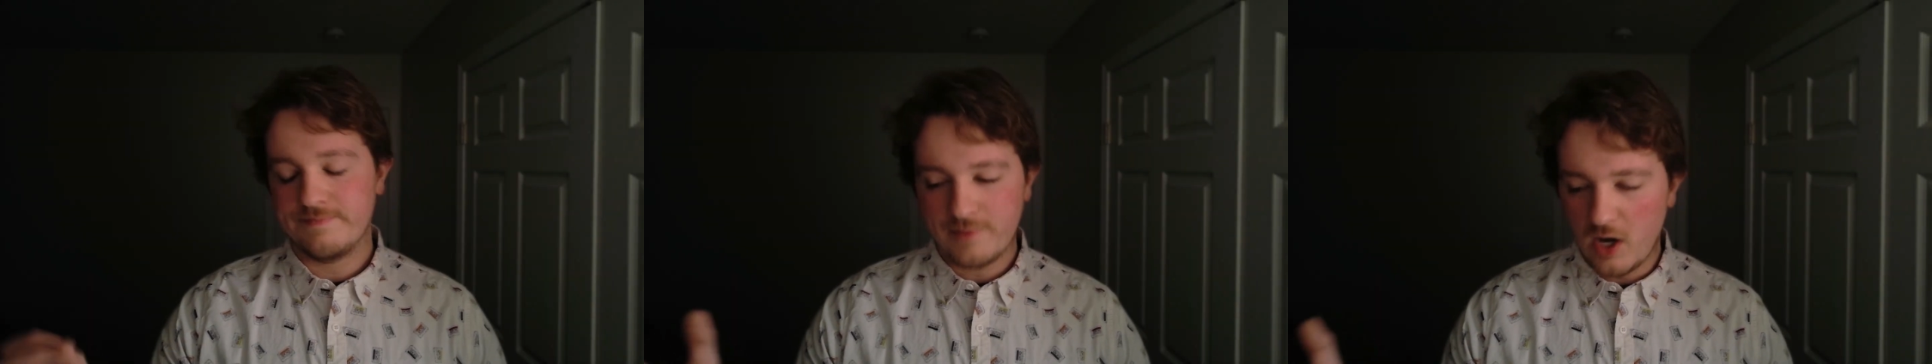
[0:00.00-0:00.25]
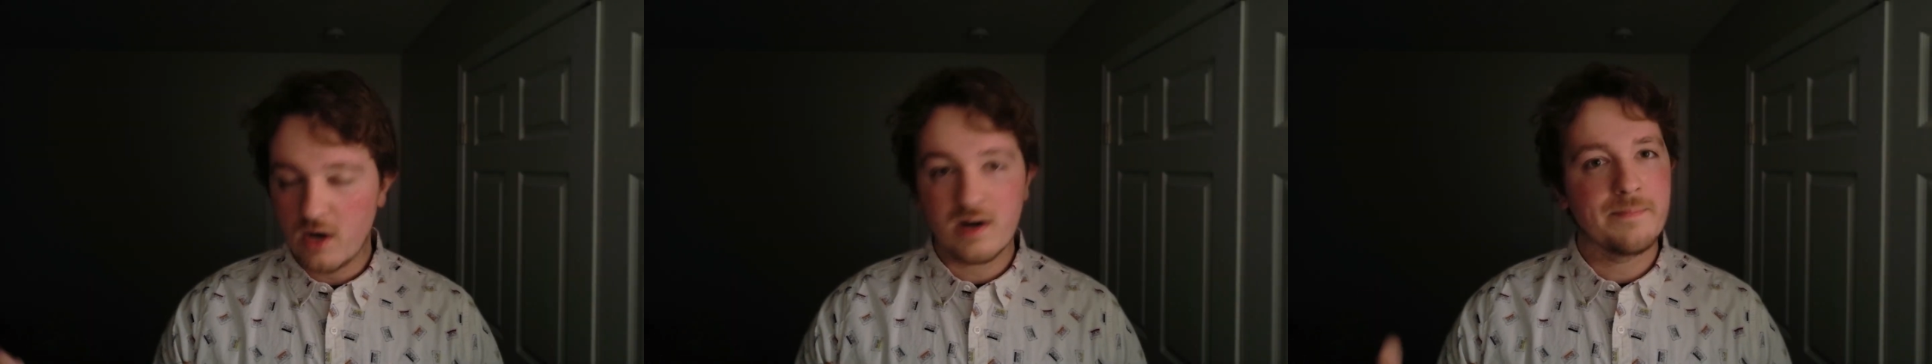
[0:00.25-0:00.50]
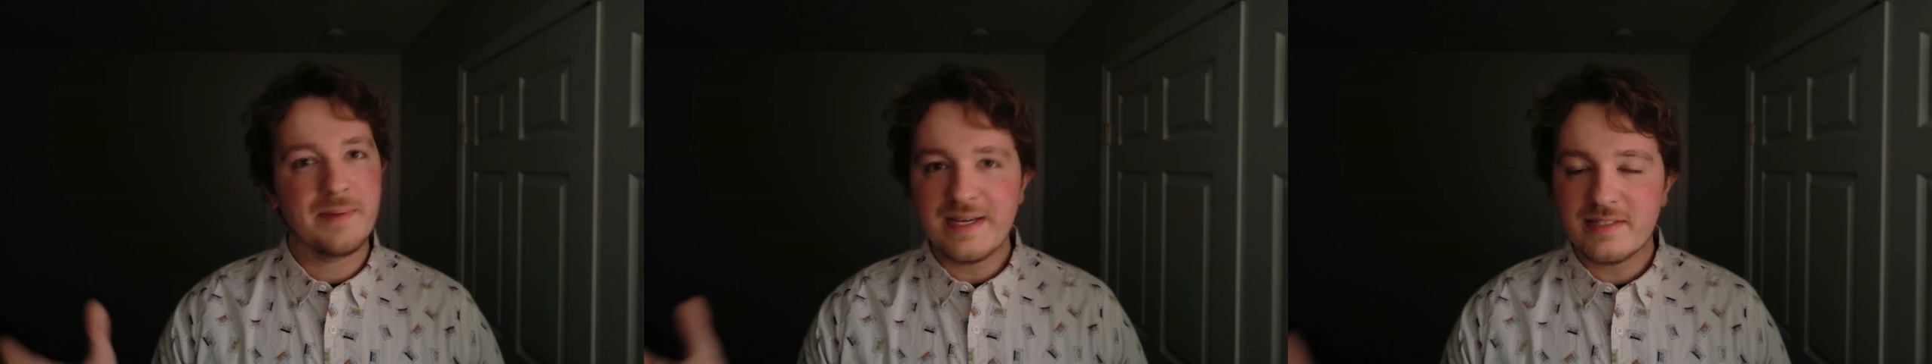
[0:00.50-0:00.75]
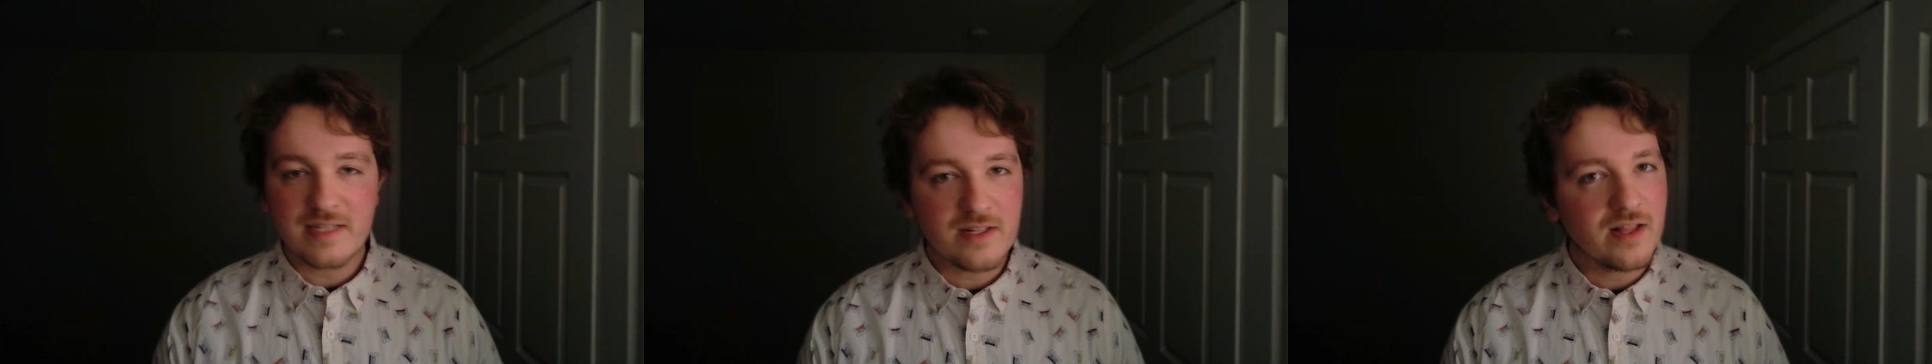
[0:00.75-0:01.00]
on a
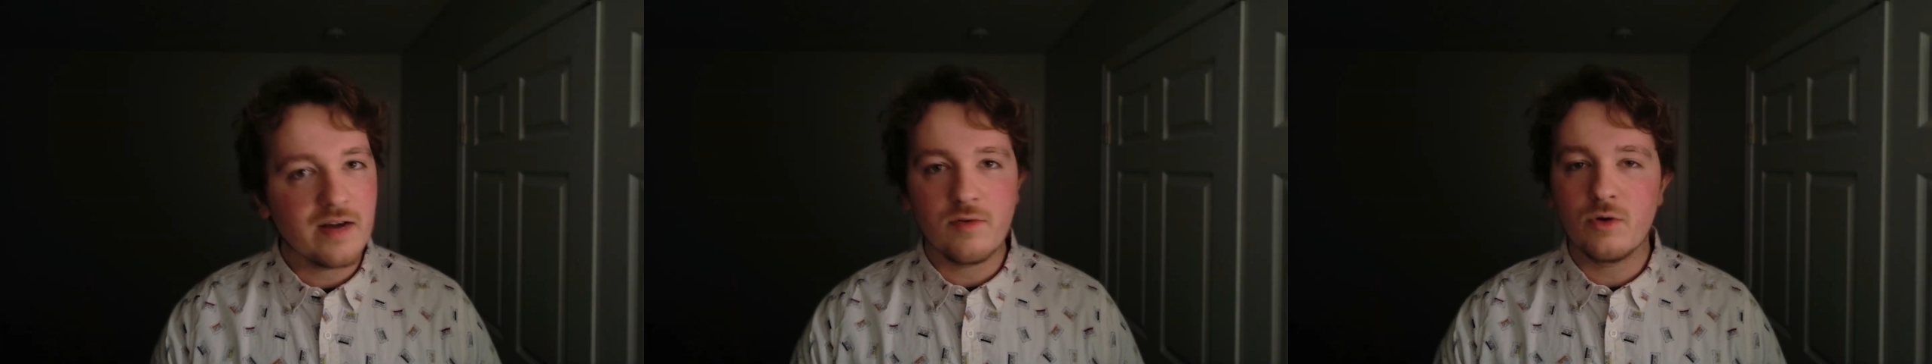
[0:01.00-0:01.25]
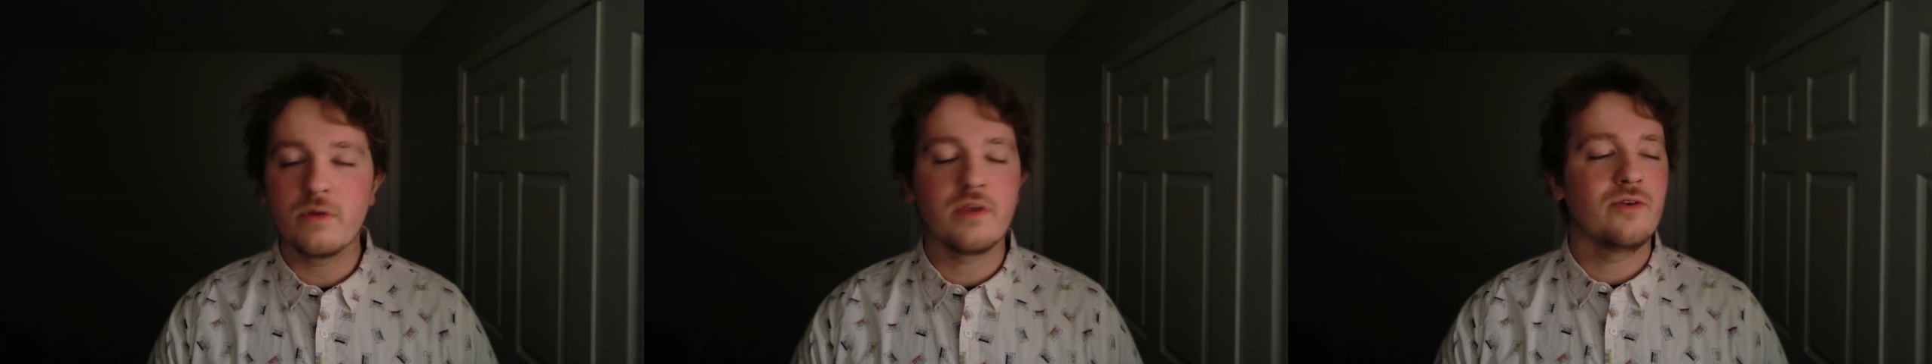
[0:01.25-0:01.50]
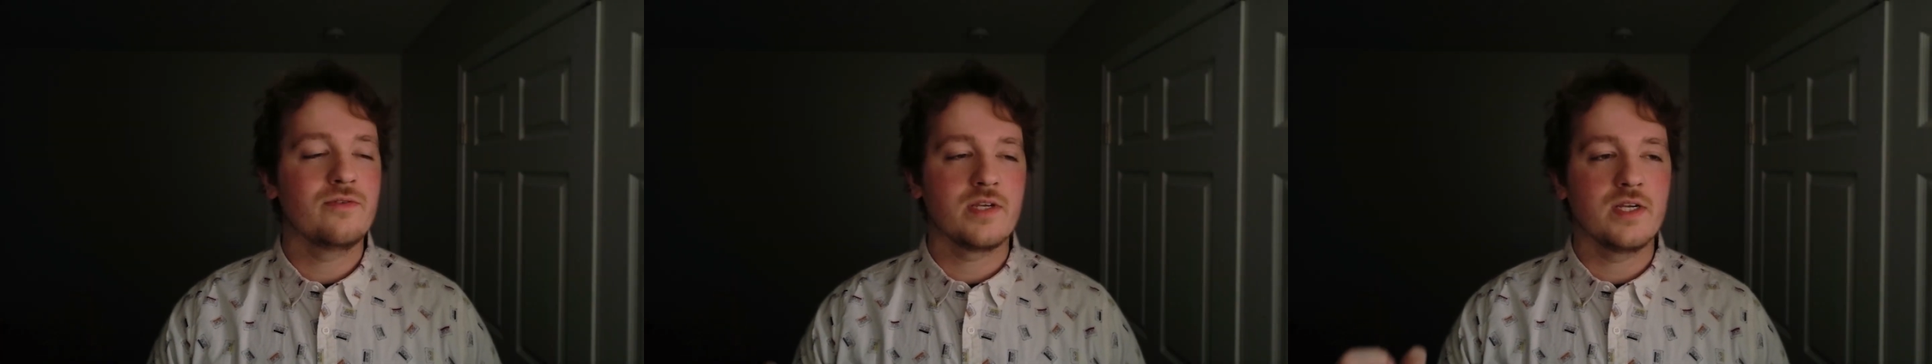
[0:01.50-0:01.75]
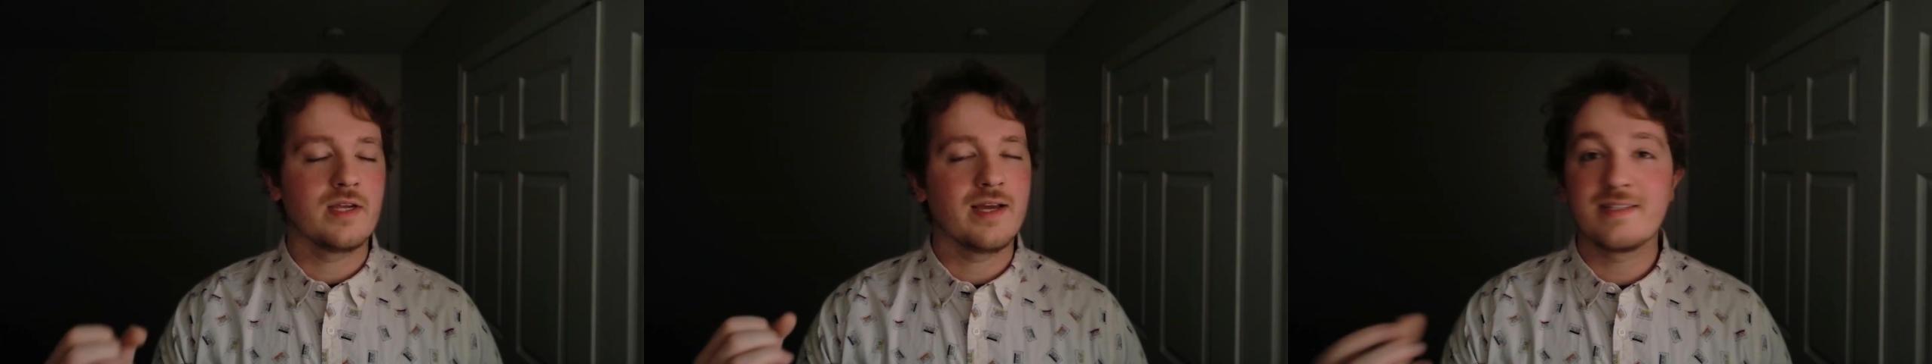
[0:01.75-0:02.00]
basic level
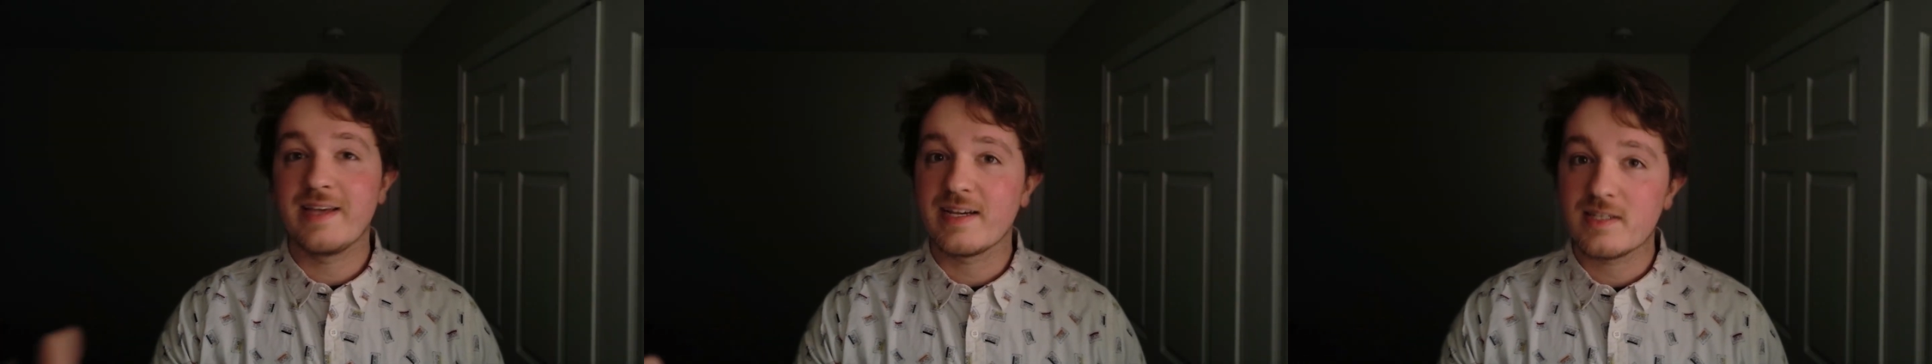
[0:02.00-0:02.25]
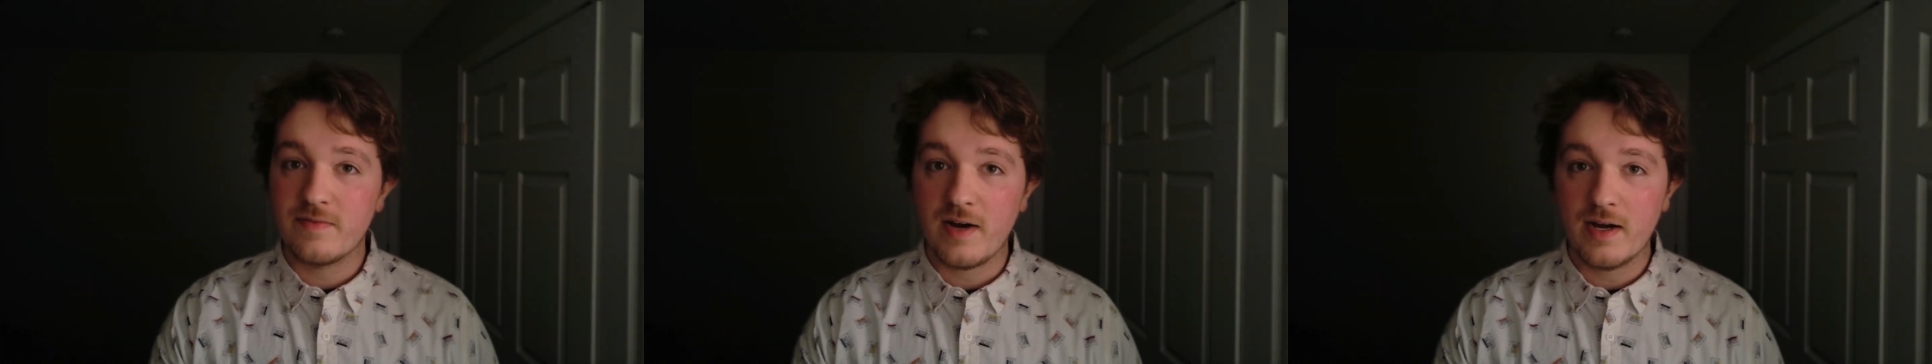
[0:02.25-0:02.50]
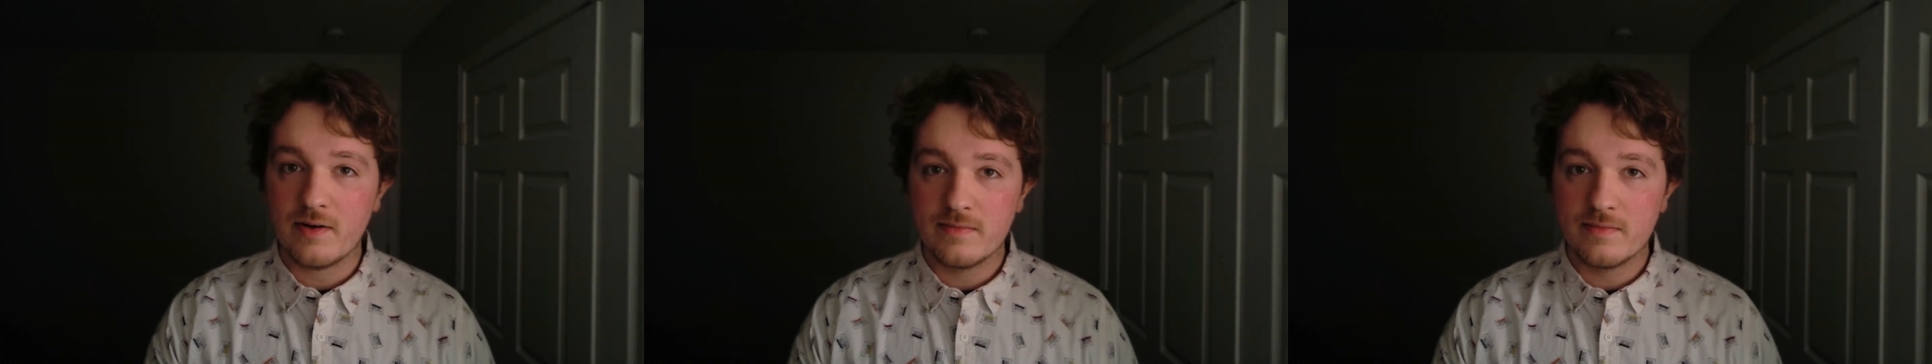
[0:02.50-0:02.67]
using a text file,